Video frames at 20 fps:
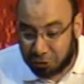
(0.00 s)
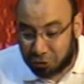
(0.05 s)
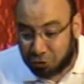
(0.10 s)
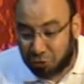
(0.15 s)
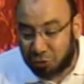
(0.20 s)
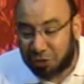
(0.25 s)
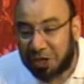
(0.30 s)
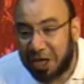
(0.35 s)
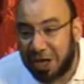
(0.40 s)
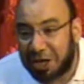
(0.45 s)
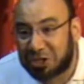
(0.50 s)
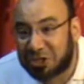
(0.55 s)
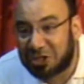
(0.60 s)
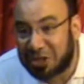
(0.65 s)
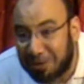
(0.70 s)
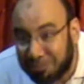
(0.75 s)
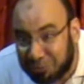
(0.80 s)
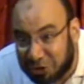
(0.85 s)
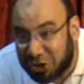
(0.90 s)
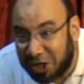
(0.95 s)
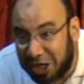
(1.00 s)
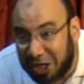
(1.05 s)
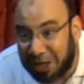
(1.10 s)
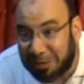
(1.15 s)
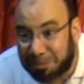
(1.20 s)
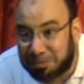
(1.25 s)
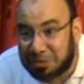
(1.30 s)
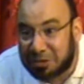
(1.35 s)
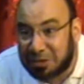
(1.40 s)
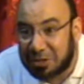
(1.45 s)
to take some
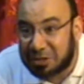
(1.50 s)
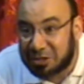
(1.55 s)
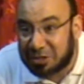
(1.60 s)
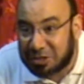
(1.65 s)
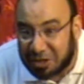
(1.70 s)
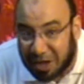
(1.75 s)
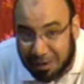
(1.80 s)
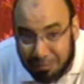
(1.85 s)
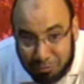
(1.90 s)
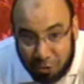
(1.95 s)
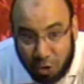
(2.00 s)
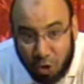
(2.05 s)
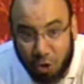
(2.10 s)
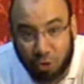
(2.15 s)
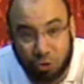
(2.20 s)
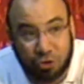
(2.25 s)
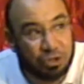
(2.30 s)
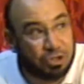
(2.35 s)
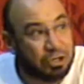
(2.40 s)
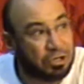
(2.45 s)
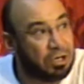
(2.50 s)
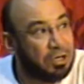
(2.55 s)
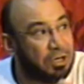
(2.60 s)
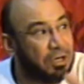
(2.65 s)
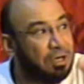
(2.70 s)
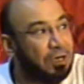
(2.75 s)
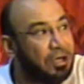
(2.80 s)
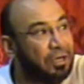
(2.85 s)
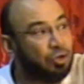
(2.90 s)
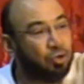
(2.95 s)
sheep, some goats
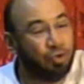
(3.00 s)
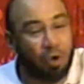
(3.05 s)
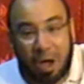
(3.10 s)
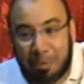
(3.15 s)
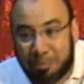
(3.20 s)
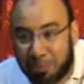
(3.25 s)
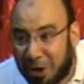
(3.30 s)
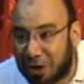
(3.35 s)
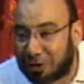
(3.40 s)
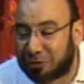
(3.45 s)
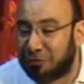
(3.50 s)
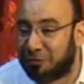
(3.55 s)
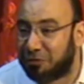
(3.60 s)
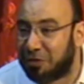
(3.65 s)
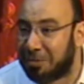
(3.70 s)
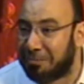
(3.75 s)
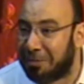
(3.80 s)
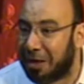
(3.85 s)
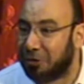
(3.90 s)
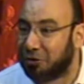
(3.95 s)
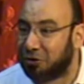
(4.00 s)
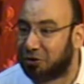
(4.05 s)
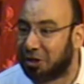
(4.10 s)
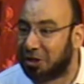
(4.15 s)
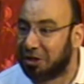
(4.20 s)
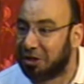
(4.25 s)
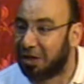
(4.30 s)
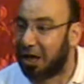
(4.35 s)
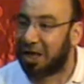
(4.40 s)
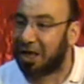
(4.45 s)
to a part of the
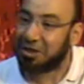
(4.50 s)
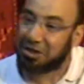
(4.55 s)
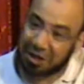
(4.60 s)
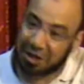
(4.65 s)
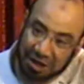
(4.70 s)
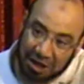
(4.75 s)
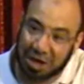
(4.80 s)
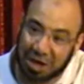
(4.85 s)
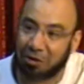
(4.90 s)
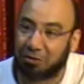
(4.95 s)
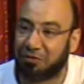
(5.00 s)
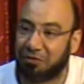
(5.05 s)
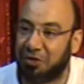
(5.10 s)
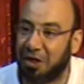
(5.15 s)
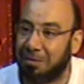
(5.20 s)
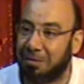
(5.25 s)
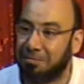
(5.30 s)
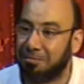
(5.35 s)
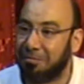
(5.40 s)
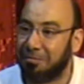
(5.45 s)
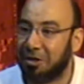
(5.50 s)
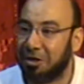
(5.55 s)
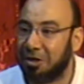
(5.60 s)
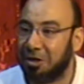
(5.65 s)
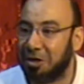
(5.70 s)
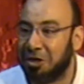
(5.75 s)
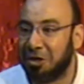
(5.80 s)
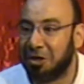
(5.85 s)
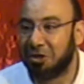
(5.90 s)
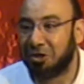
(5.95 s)
mountain and take care of them
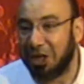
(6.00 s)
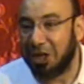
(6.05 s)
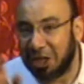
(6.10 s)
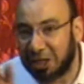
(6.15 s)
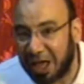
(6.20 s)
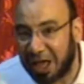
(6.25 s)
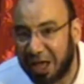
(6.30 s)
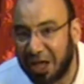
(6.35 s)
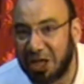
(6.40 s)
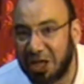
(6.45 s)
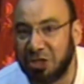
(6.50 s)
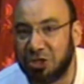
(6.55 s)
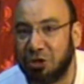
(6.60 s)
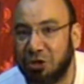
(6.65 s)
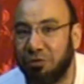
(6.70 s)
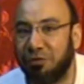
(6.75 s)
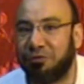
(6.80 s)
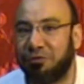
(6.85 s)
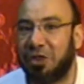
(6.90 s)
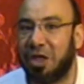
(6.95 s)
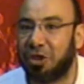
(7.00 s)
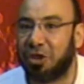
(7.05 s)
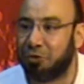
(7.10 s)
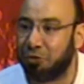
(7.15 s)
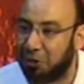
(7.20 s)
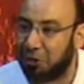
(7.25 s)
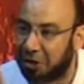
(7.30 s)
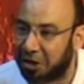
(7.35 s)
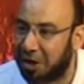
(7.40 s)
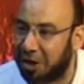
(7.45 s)
till the angel of
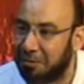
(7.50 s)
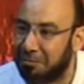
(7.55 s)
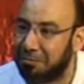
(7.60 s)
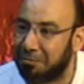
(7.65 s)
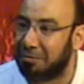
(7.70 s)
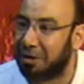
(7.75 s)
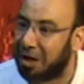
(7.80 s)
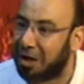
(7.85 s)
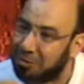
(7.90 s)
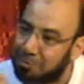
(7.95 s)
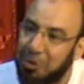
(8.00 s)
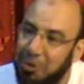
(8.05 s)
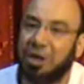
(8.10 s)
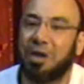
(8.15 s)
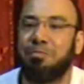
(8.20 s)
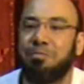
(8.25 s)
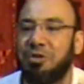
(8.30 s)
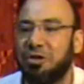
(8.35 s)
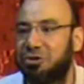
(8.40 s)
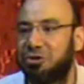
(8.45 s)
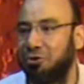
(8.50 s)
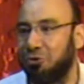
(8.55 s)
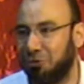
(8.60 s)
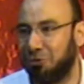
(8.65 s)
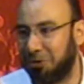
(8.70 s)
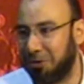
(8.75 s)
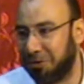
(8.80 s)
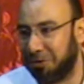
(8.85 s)
death will come and pick up the soul.